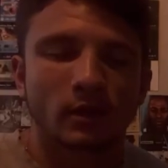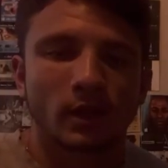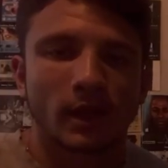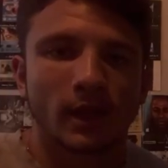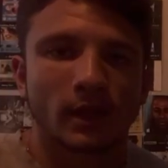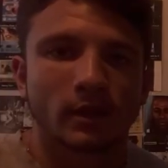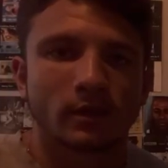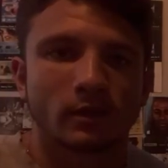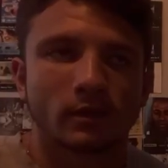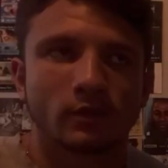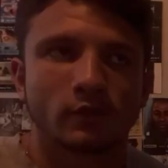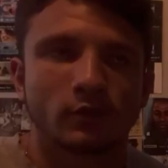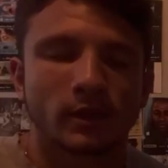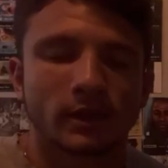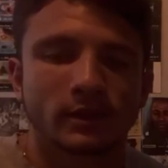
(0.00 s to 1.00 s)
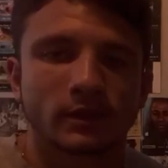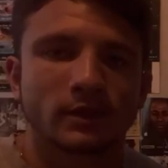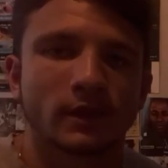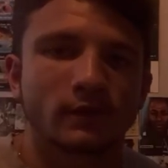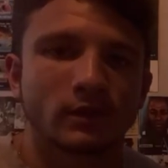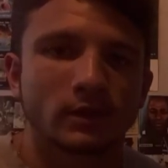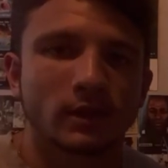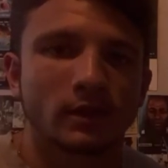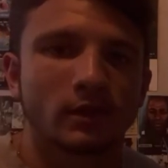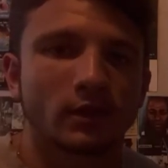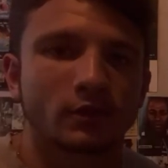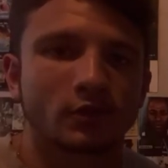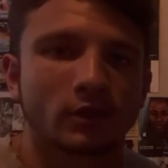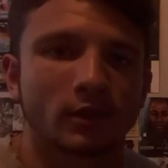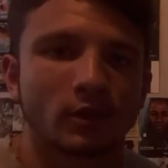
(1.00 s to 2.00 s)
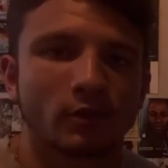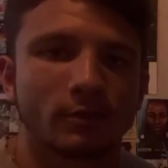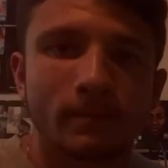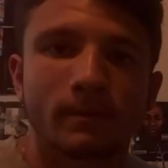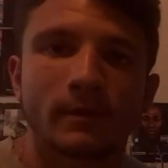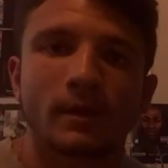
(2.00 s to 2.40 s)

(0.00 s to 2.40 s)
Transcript: and 2017 Australian Open.